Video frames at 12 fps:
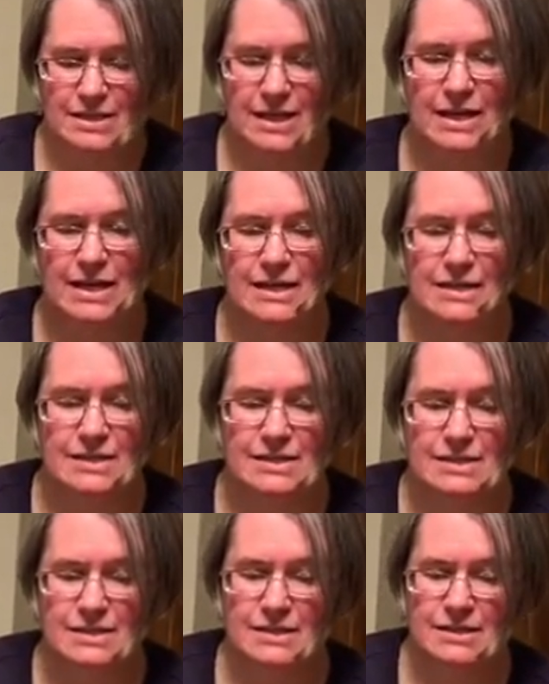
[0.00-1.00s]

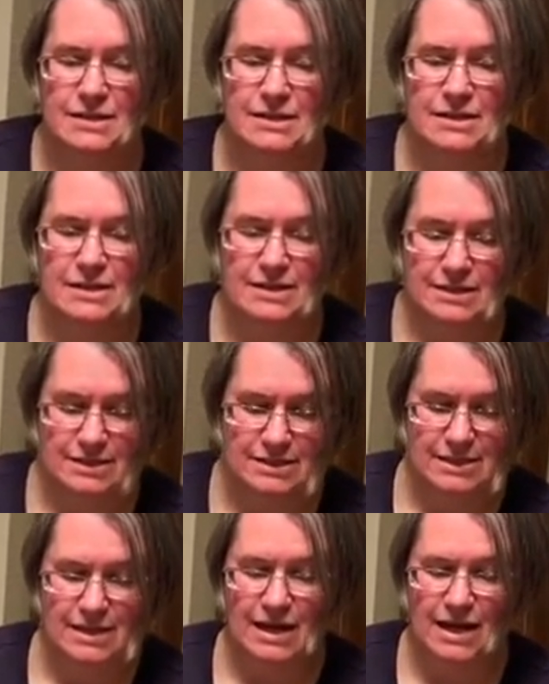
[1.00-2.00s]
ends
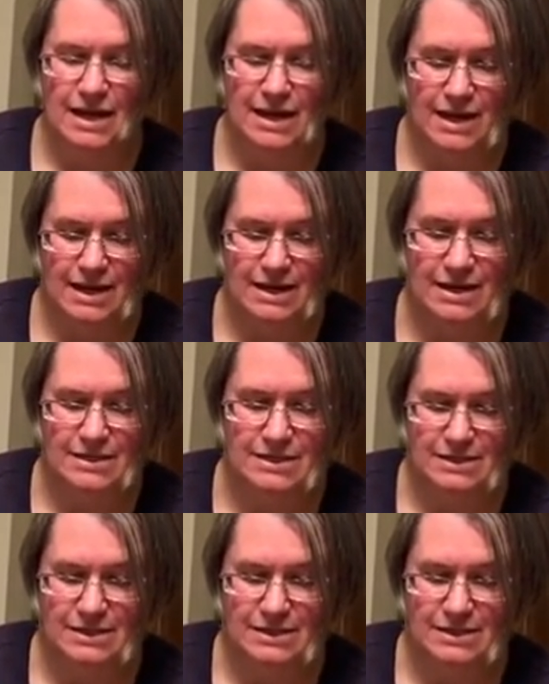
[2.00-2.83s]
tight.